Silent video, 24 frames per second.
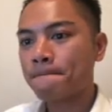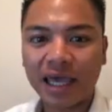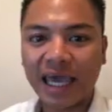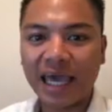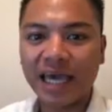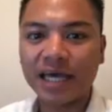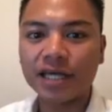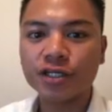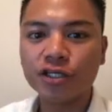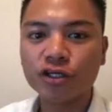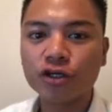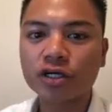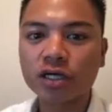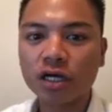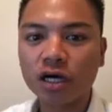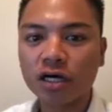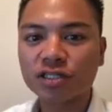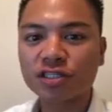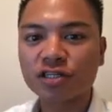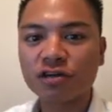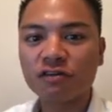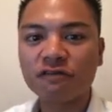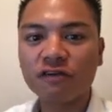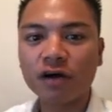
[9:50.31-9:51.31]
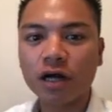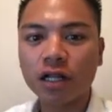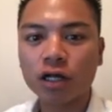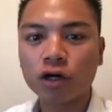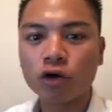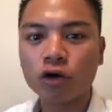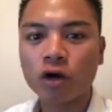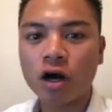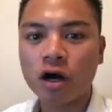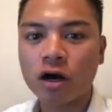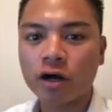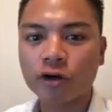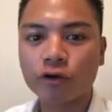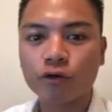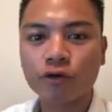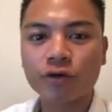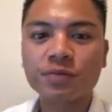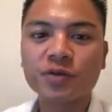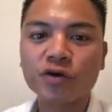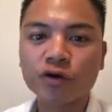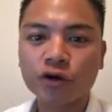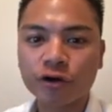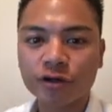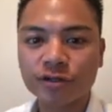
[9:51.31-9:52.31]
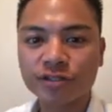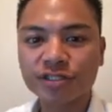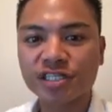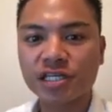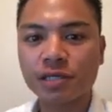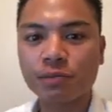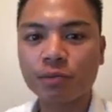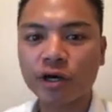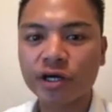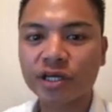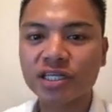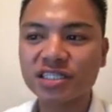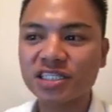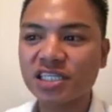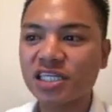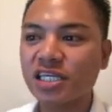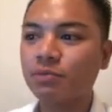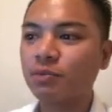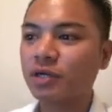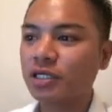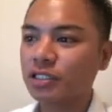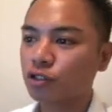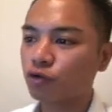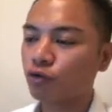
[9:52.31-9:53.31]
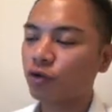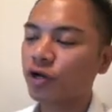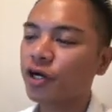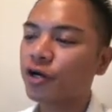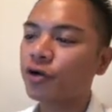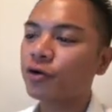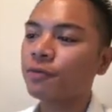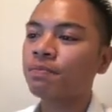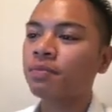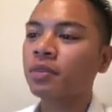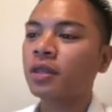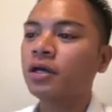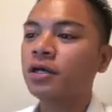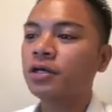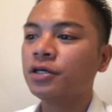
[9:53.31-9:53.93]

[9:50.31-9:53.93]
And you could also follow our cryptocurrency market team on Twitter.